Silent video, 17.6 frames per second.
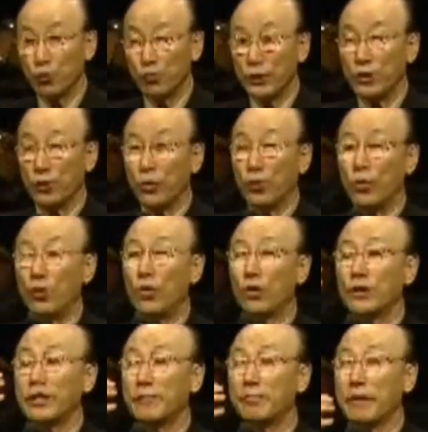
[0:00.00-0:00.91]
With
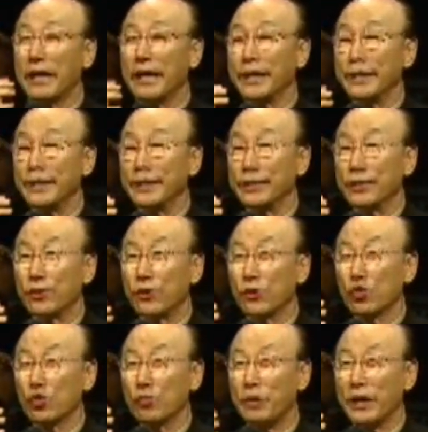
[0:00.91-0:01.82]
all the mind
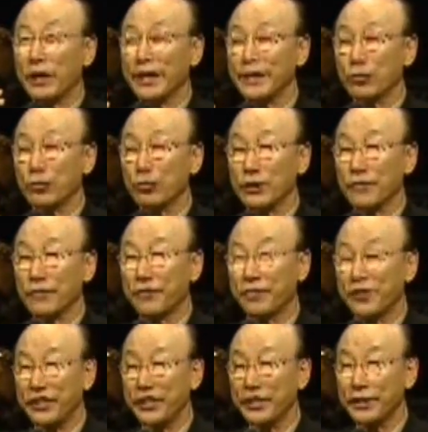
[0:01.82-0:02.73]
occupied with
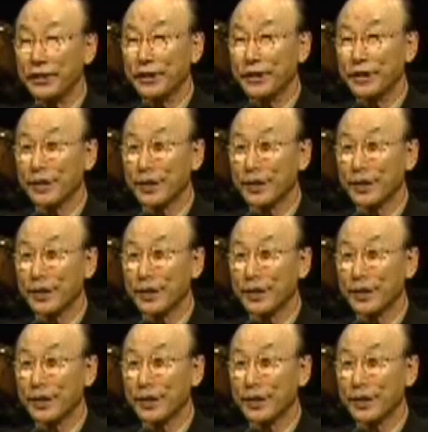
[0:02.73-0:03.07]
fear